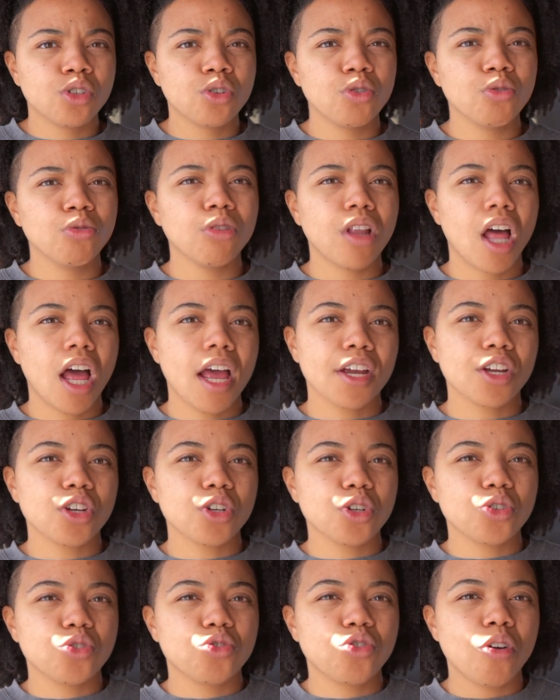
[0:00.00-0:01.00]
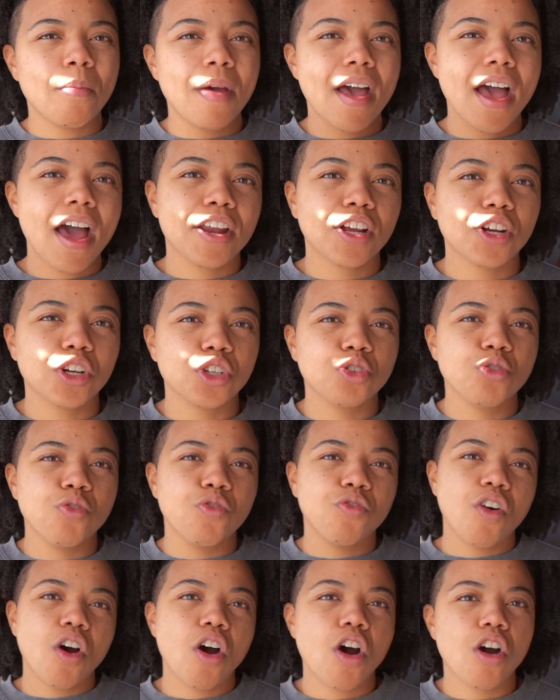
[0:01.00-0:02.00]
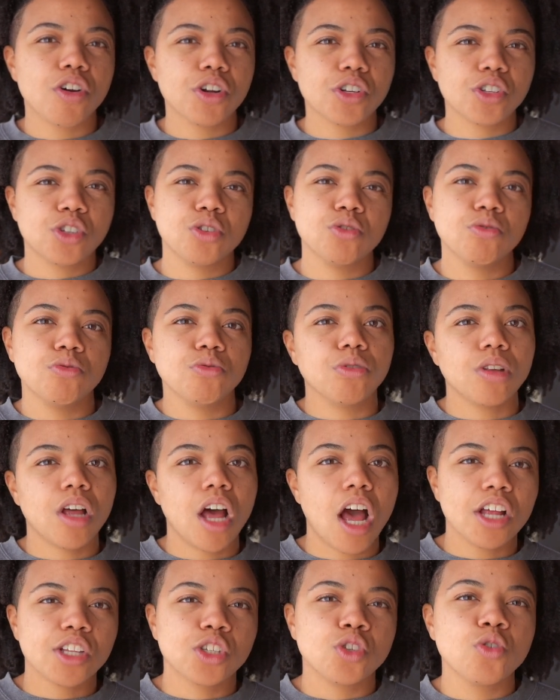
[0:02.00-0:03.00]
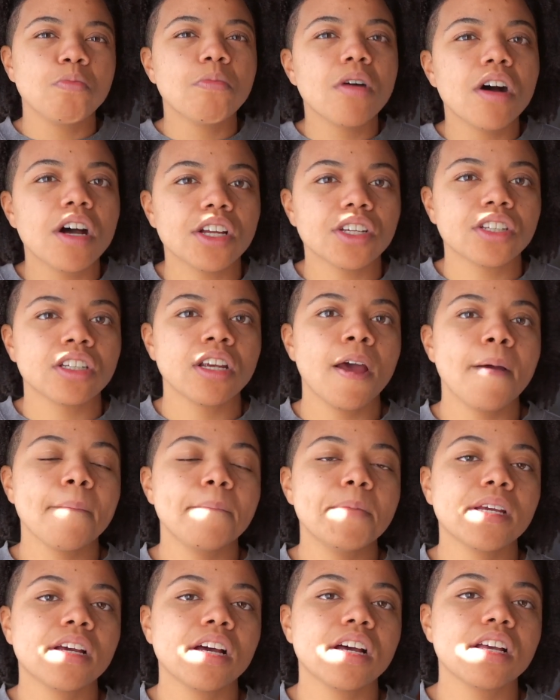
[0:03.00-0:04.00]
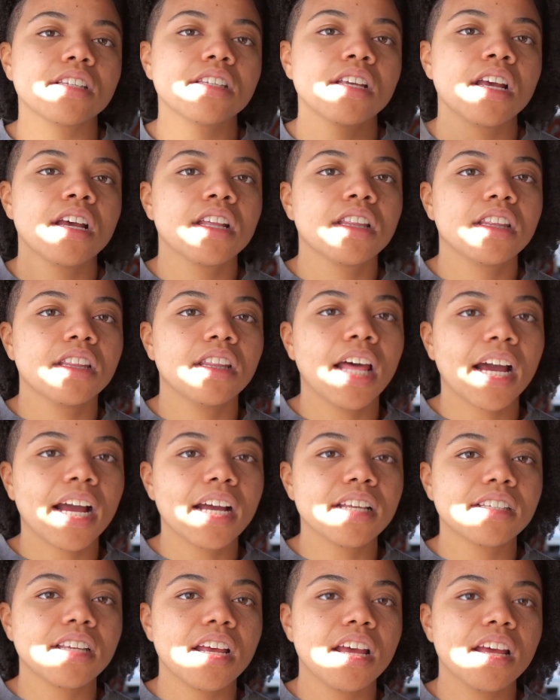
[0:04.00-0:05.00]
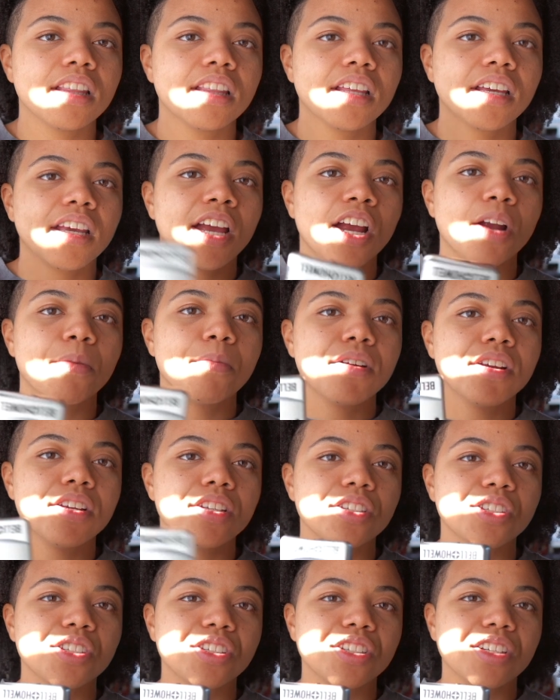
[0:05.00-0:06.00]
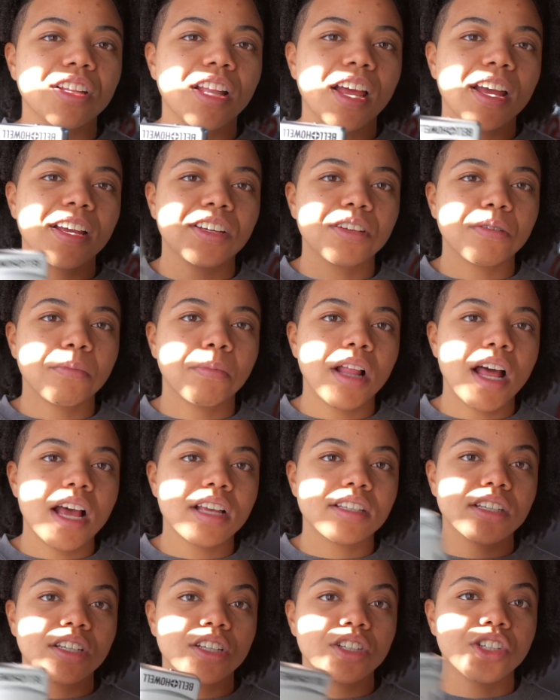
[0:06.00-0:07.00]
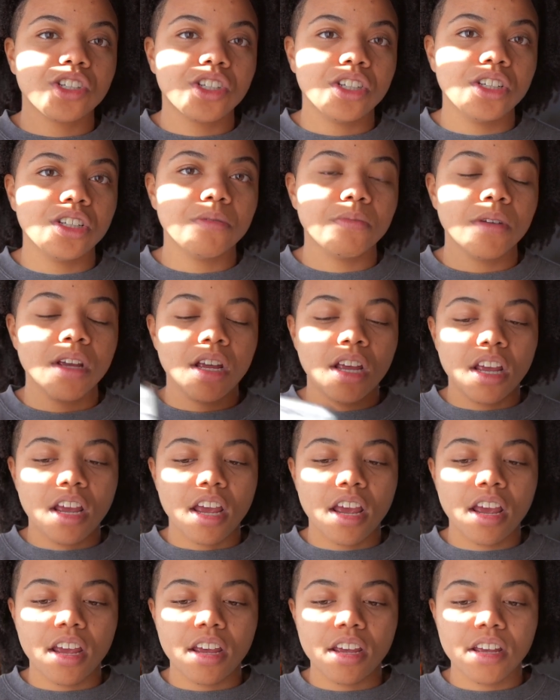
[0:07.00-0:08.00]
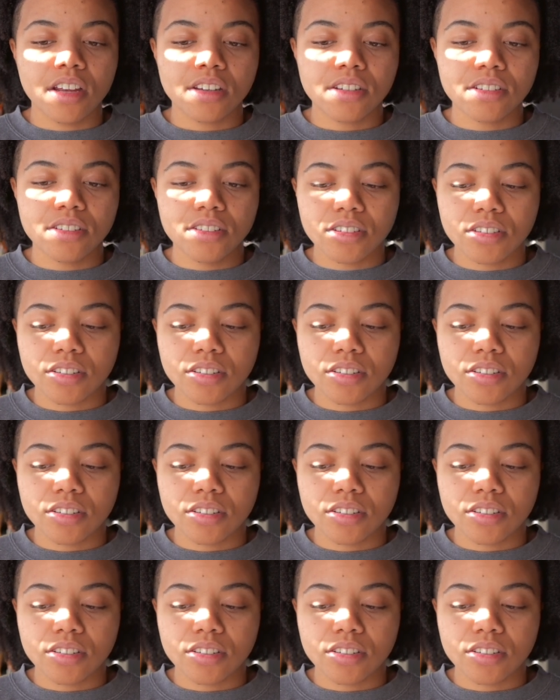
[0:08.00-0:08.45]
like dramatic or too far or too much, because like I said, the camera is like plastic, it's cheap, and